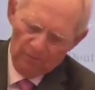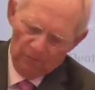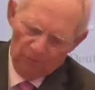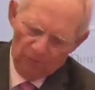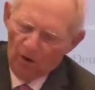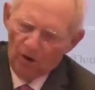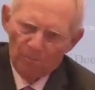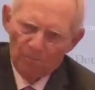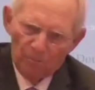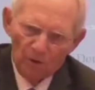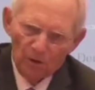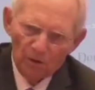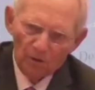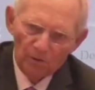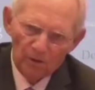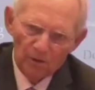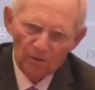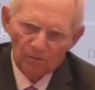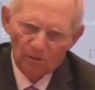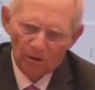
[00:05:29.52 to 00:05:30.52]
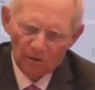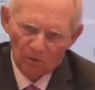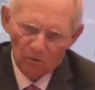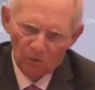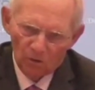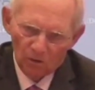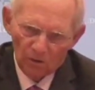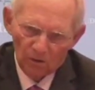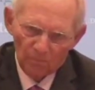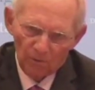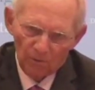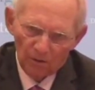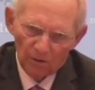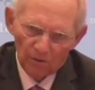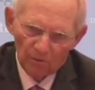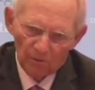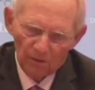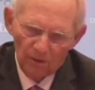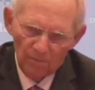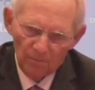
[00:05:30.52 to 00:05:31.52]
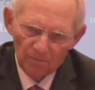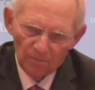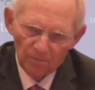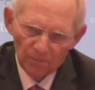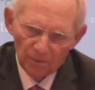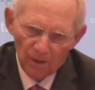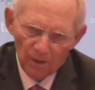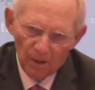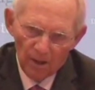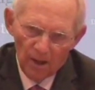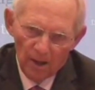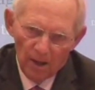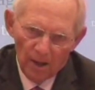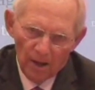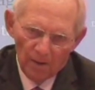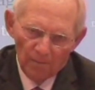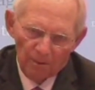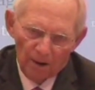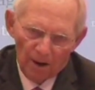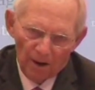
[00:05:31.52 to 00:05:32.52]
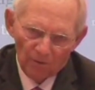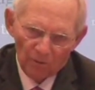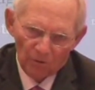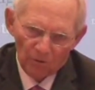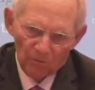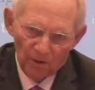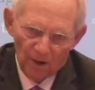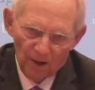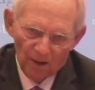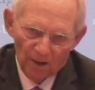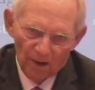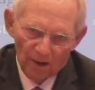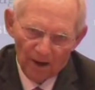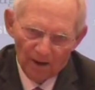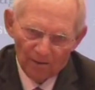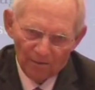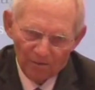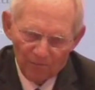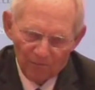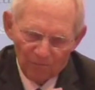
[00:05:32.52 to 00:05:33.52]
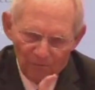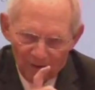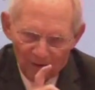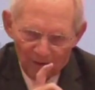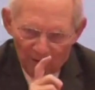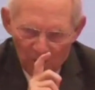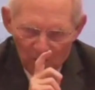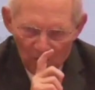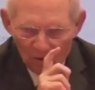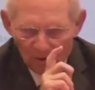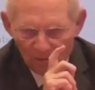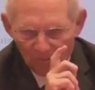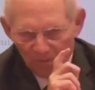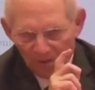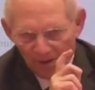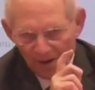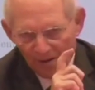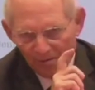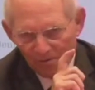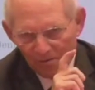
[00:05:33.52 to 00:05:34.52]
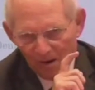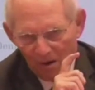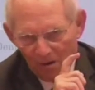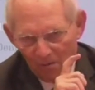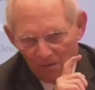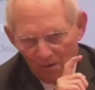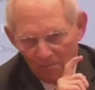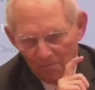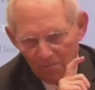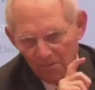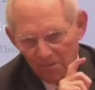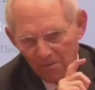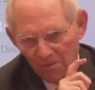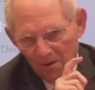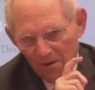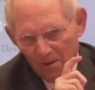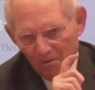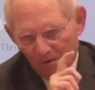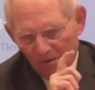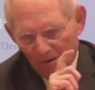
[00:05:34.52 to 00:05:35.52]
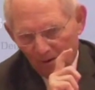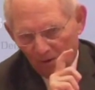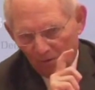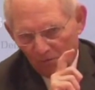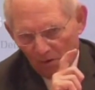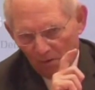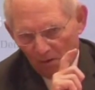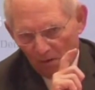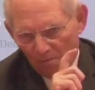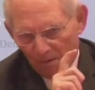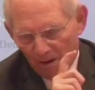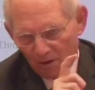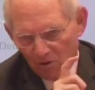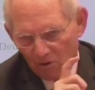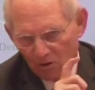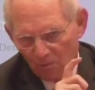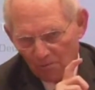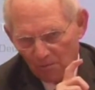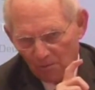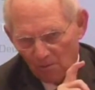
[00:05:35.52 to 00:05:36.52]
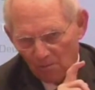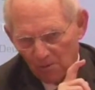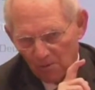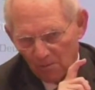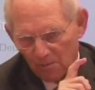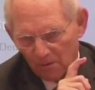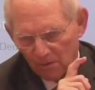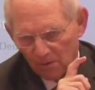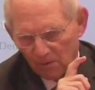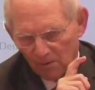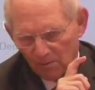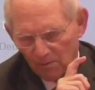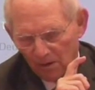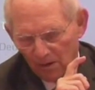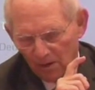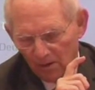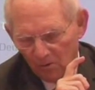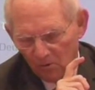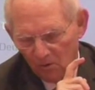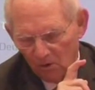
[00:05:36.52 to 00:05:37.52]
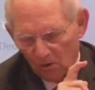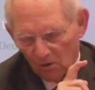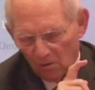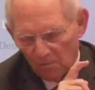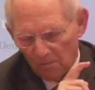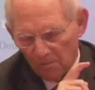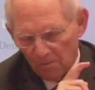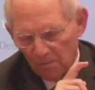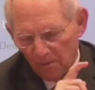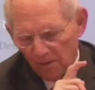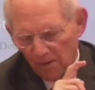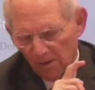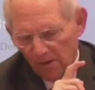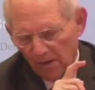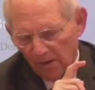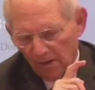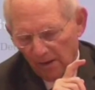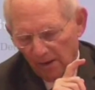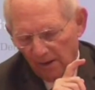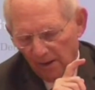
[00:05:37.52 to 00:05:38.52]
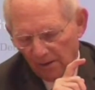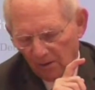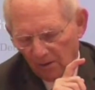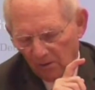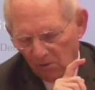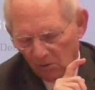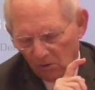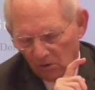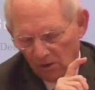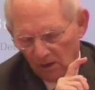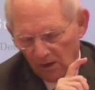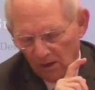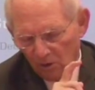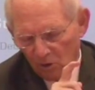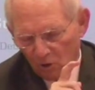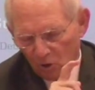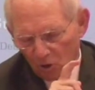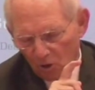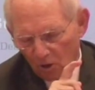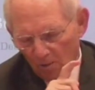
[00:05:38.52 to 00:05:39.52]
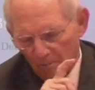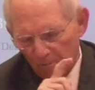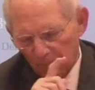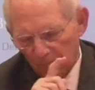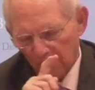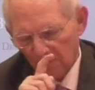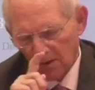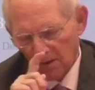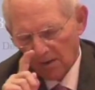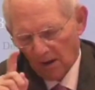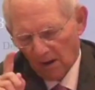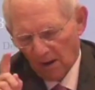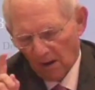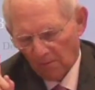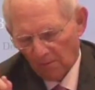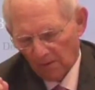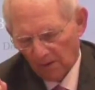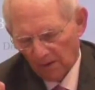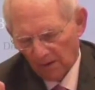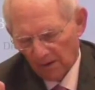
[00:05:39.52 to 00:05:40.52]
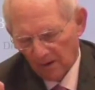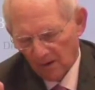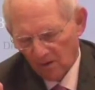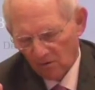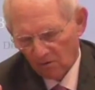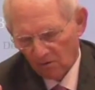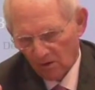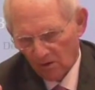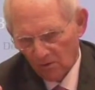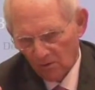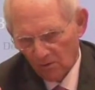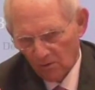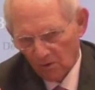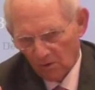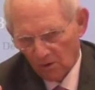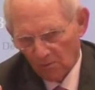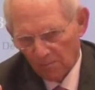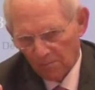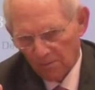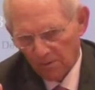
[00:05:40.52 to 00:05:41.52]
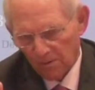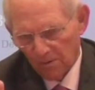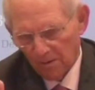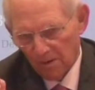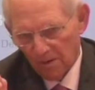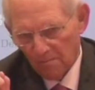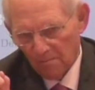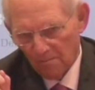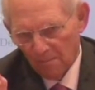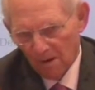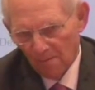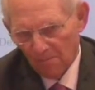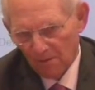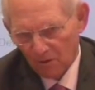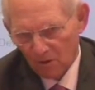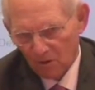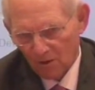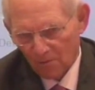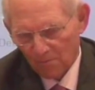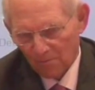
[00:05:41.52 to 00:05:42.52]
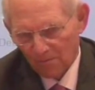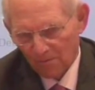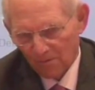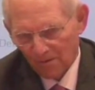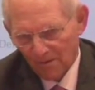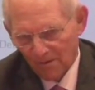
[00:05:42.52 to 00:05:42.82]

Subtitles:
foreign policy and security policy. And by the way, as long as one of our major problems is in Europe, to teach our Eastern Europe members in